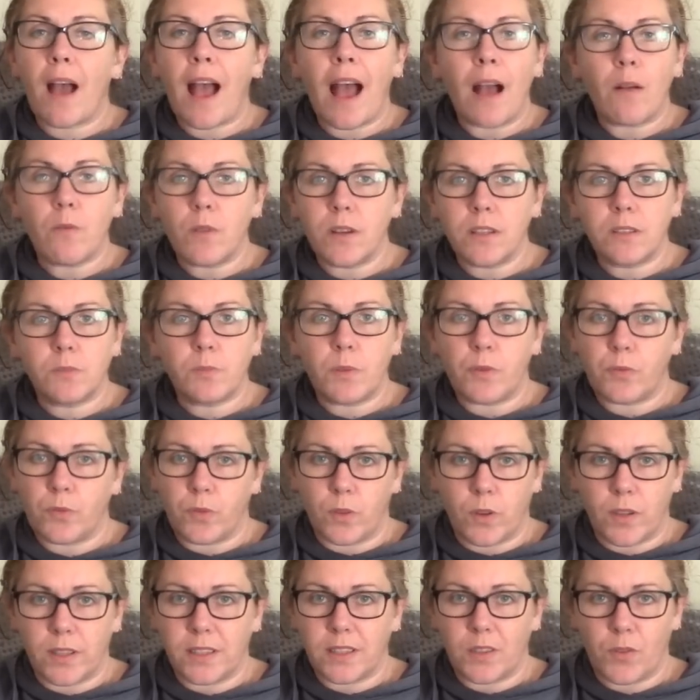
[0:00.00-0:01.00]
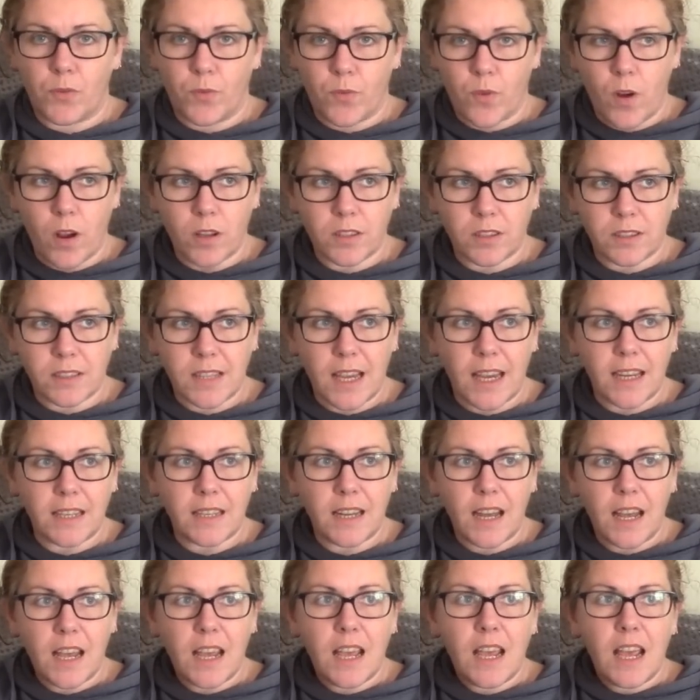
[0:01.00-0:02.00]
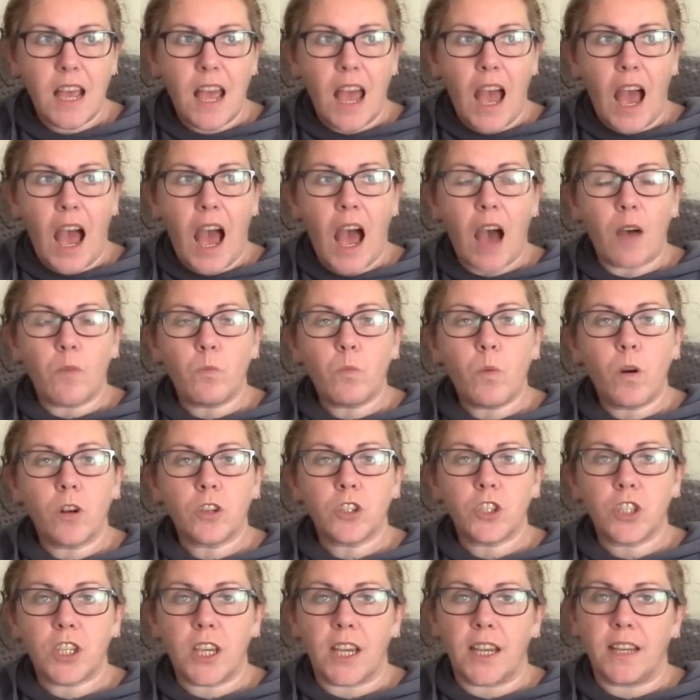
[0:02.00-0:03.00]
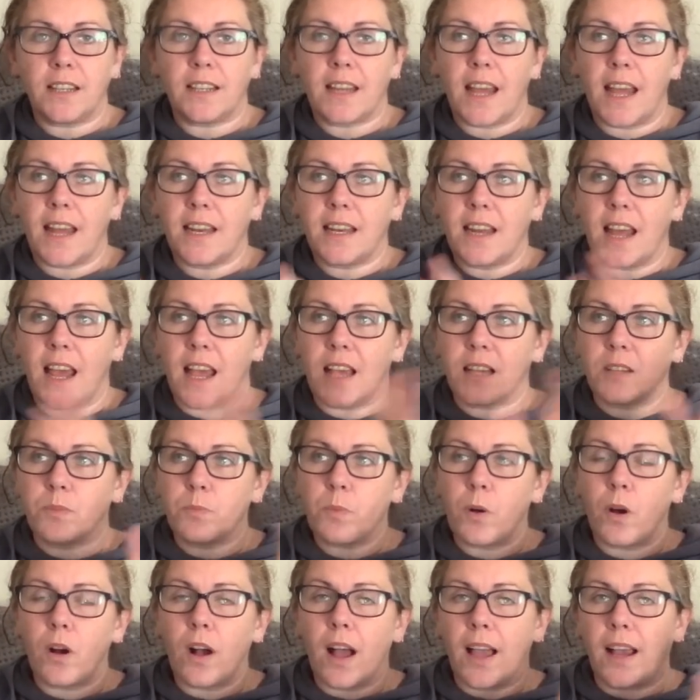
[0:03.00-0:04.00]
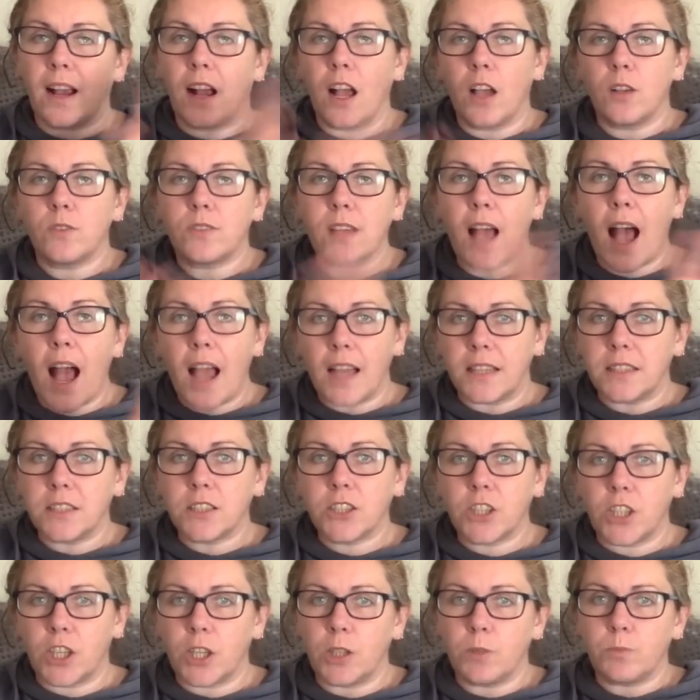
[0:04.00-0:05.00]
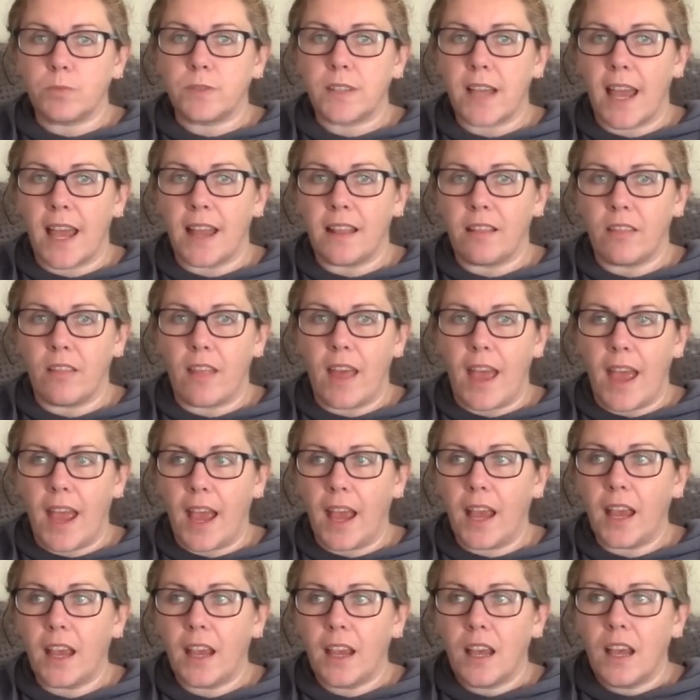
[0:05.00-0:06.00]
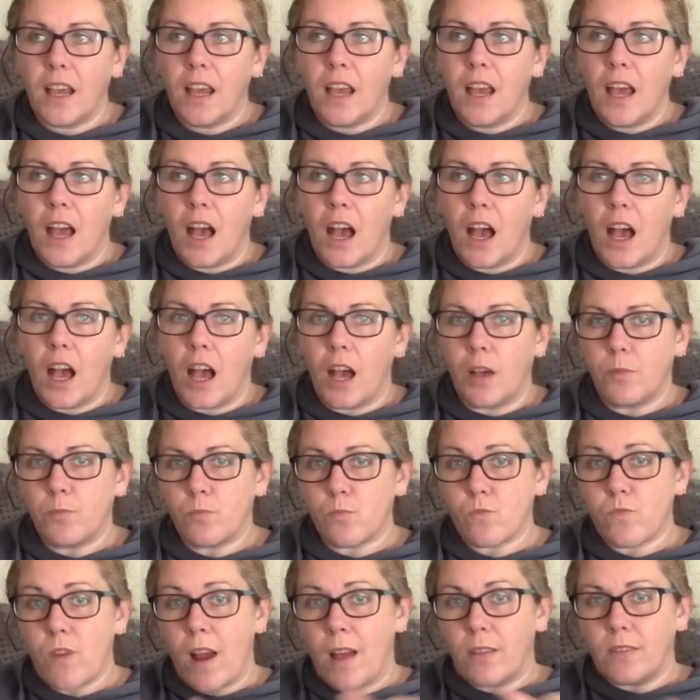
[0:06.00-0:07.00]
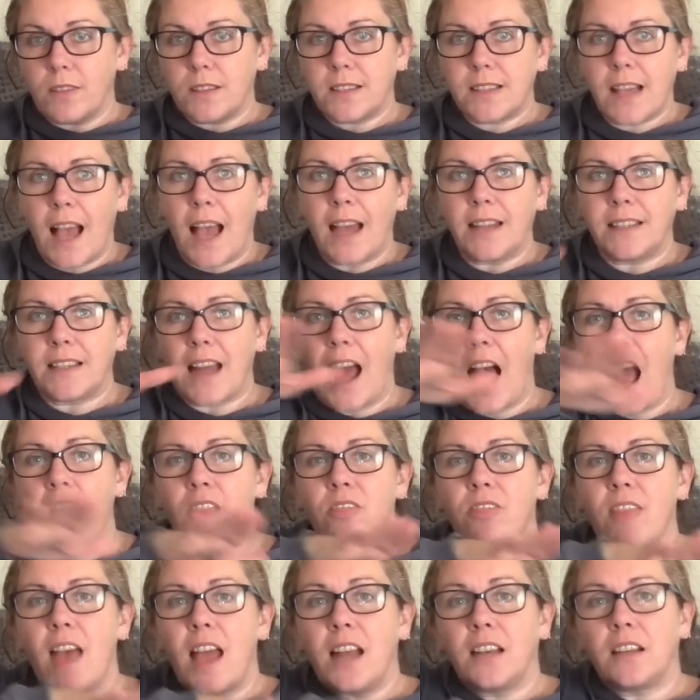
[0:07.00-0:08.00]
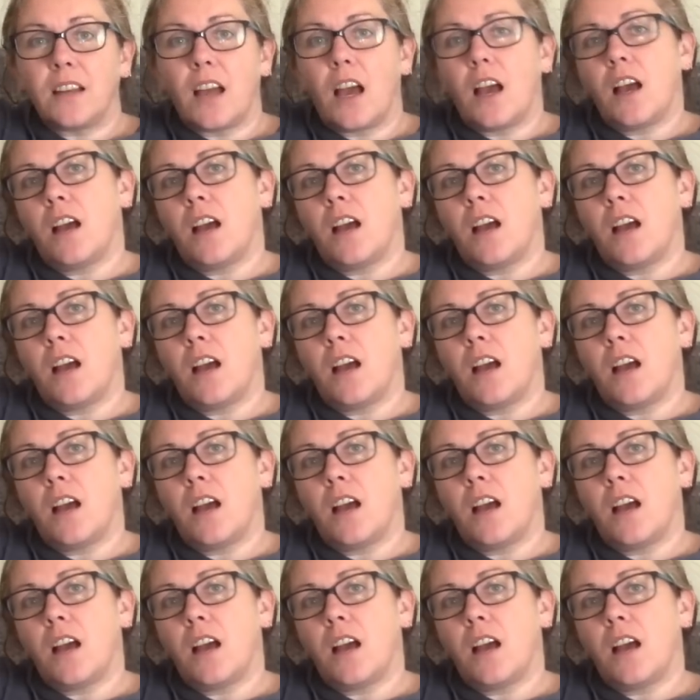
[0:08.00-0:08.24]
hours before it defrosted. And what she did is put those ice cubes in there, round the side, and then